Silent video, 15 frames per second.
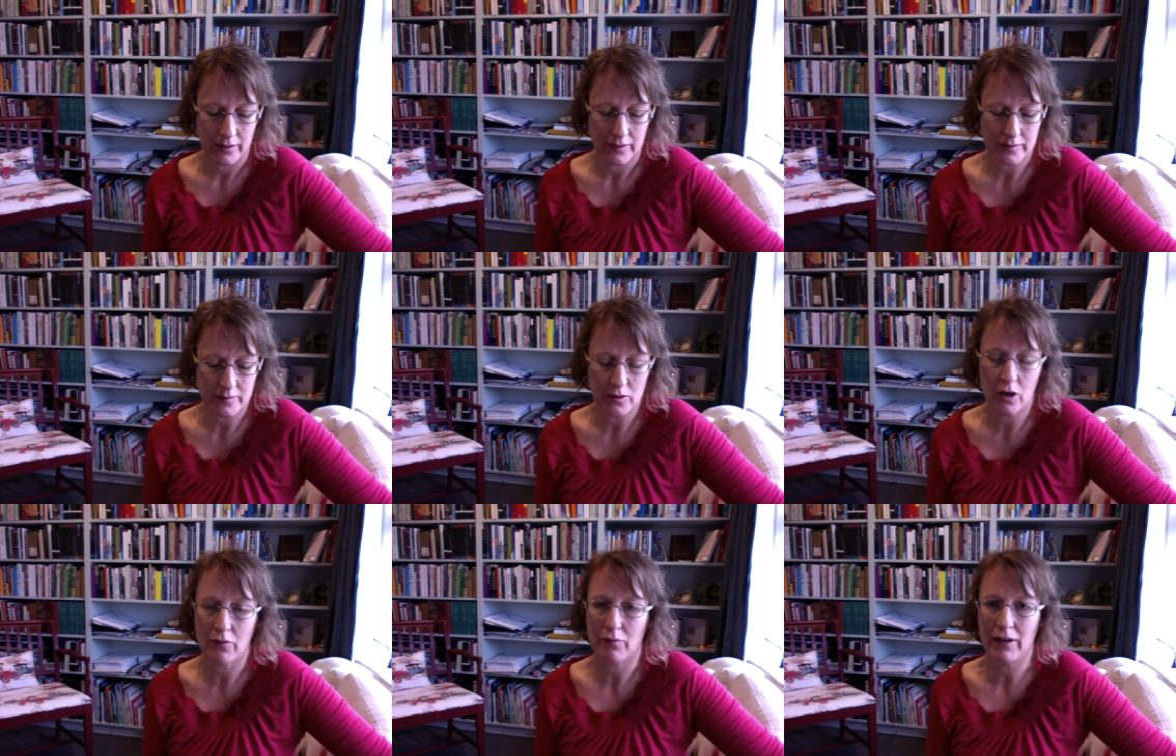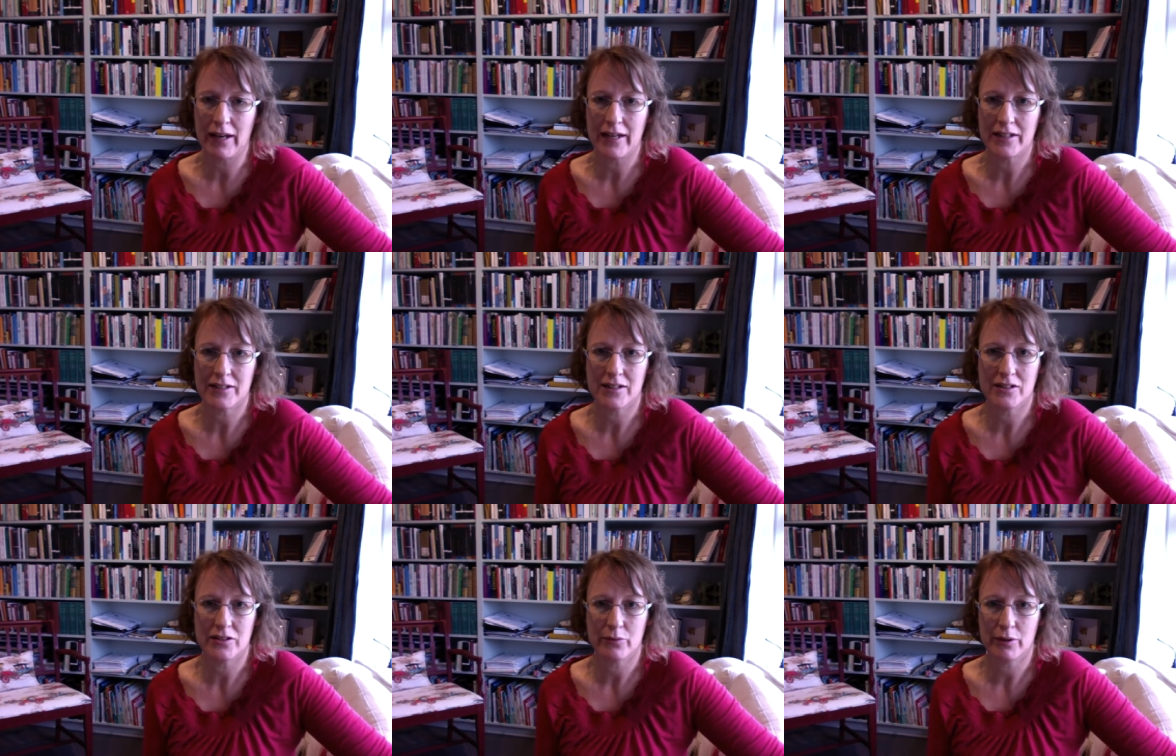is not
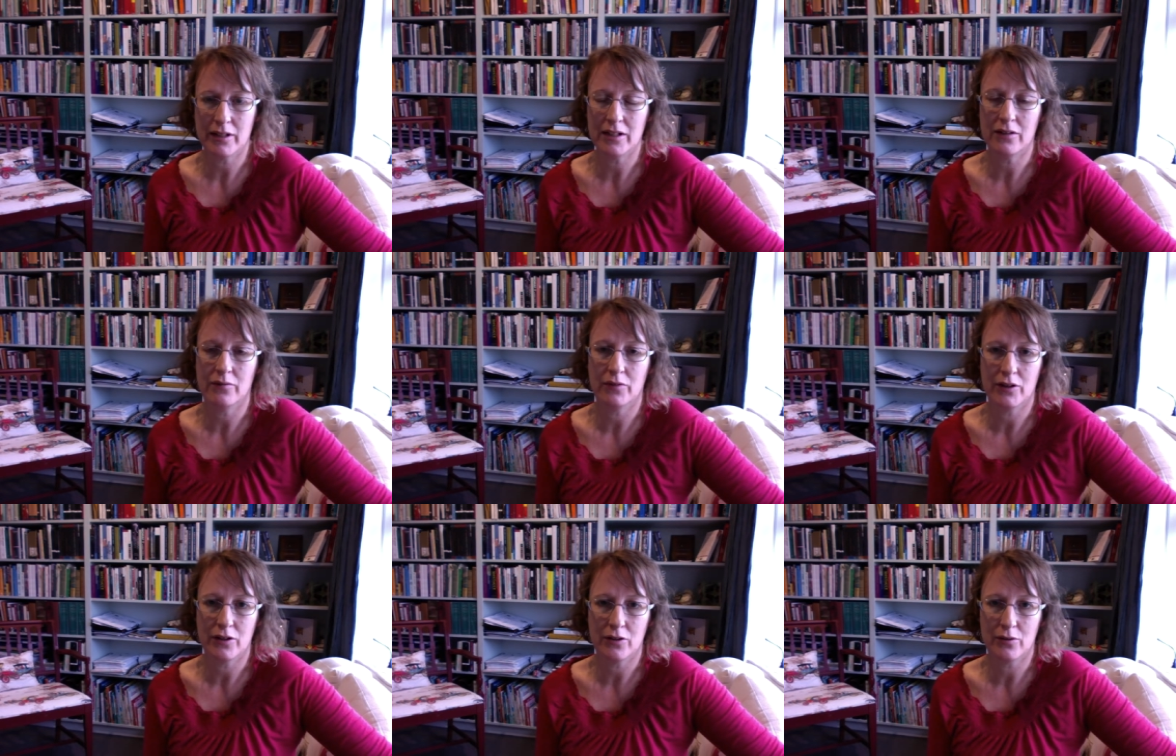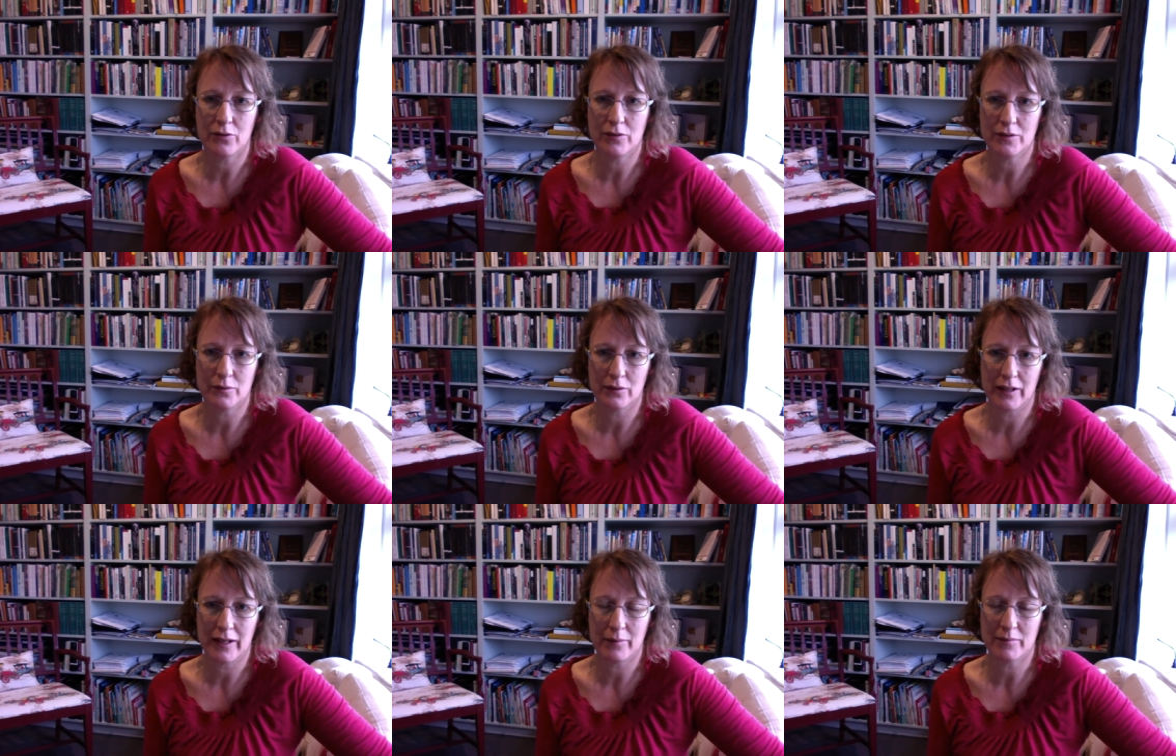related to any of the ewes
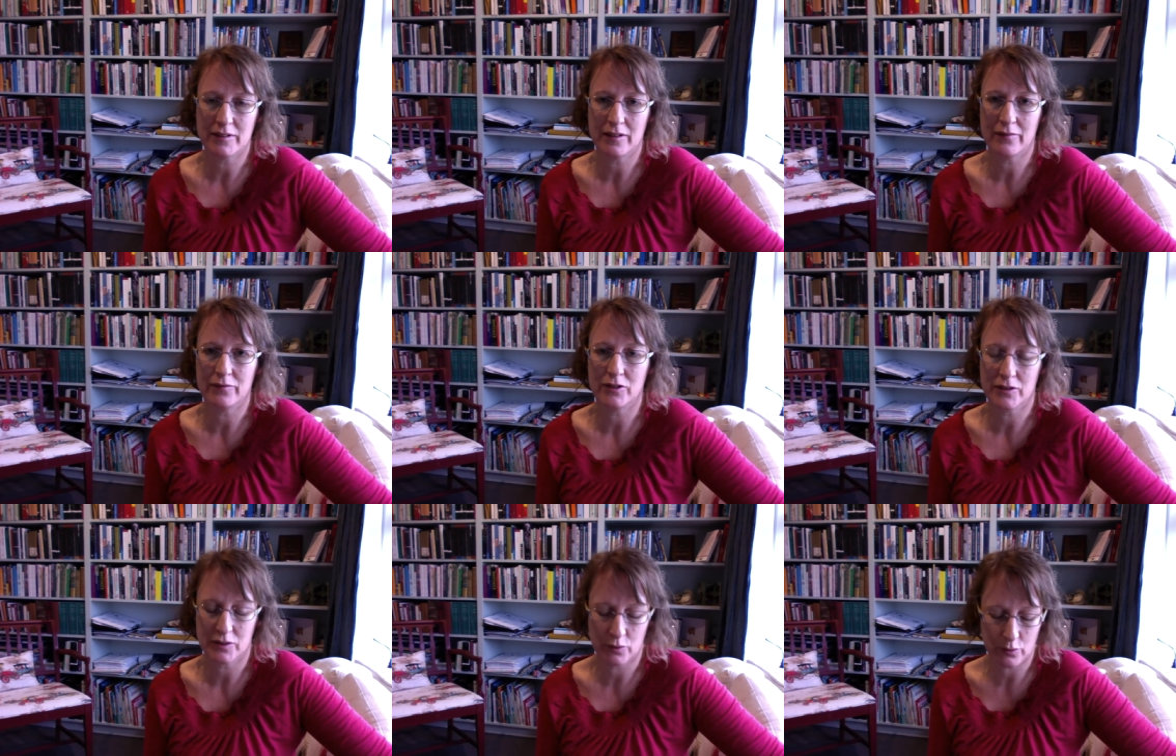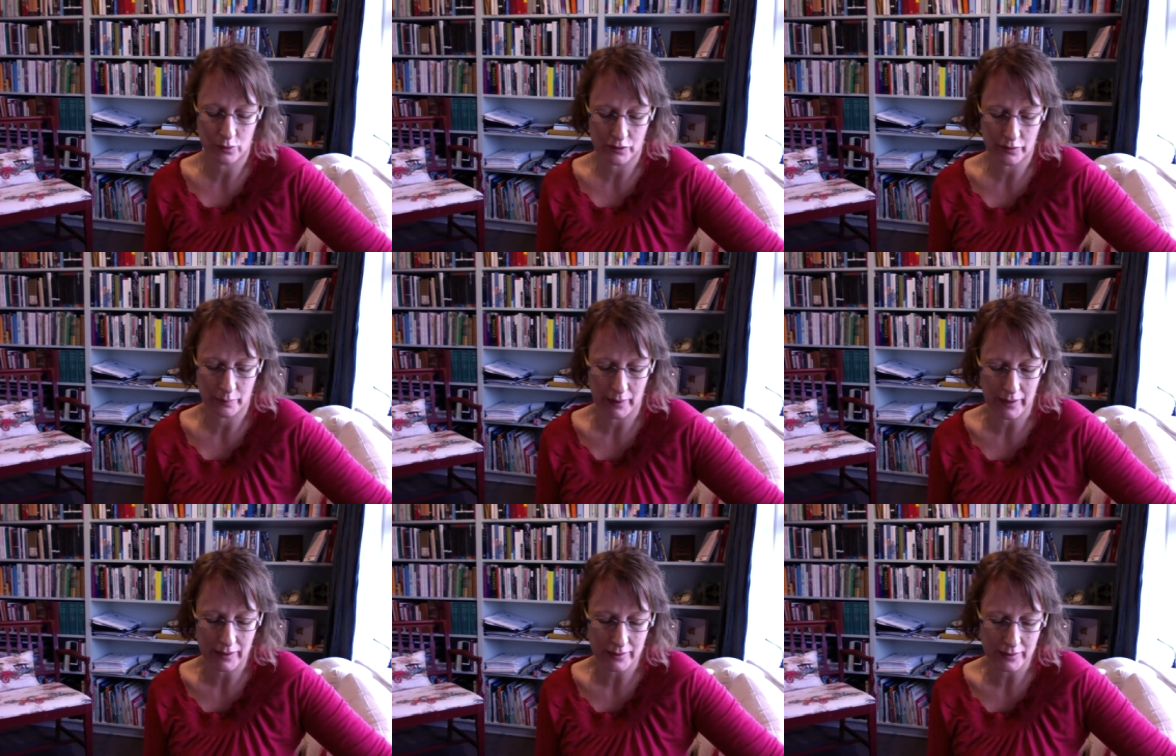or lambs that I've just talked
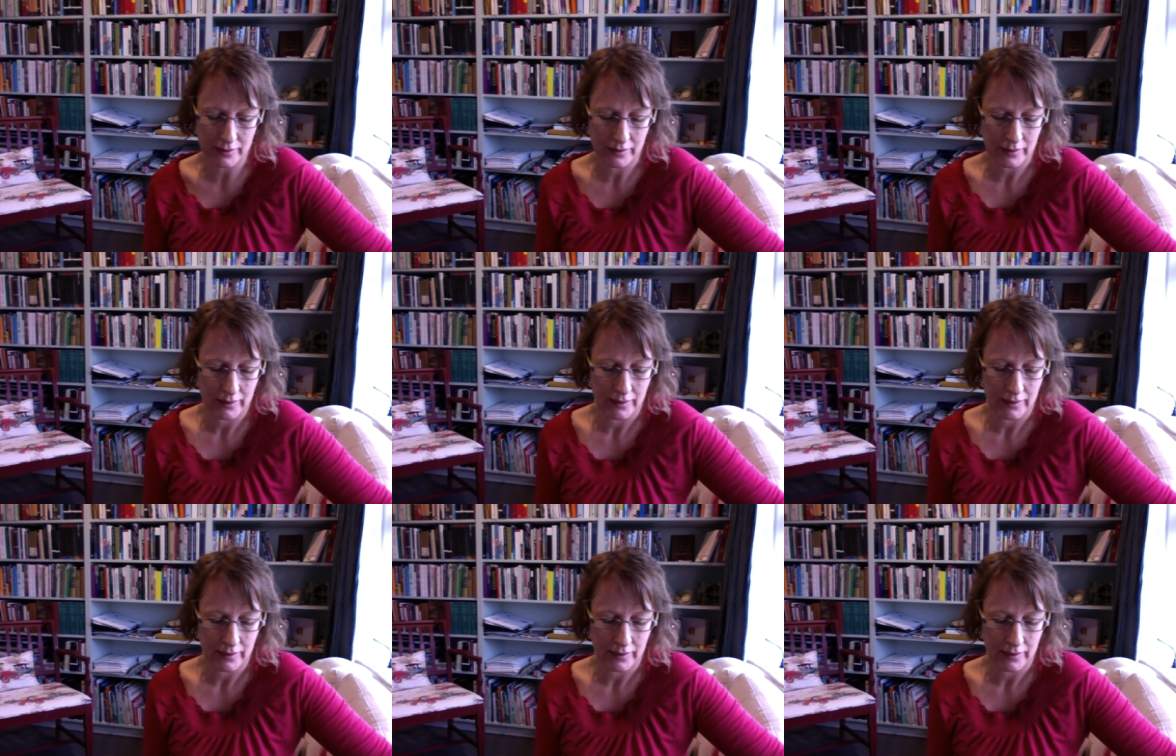about,